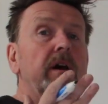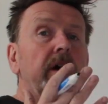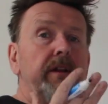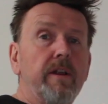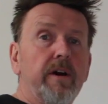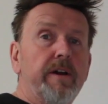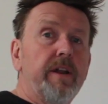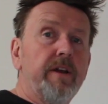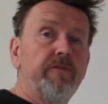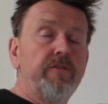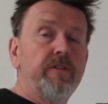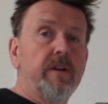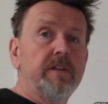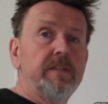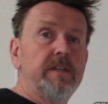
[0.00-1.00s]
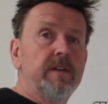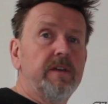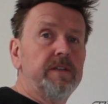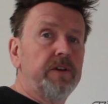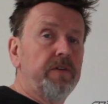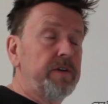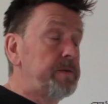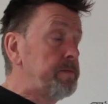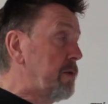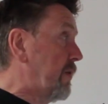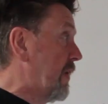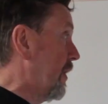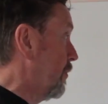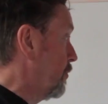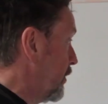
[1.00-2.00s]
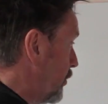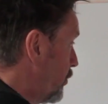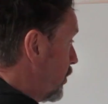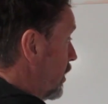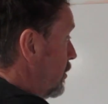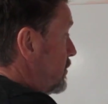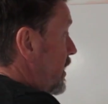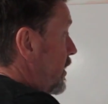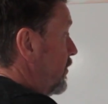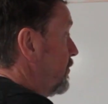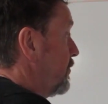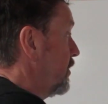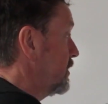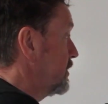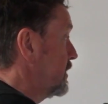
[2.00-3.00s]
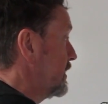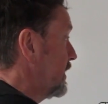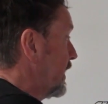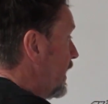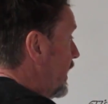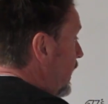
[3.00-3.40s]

at nine hundred ninety-nine degrees per hour, but it will come down as fast as it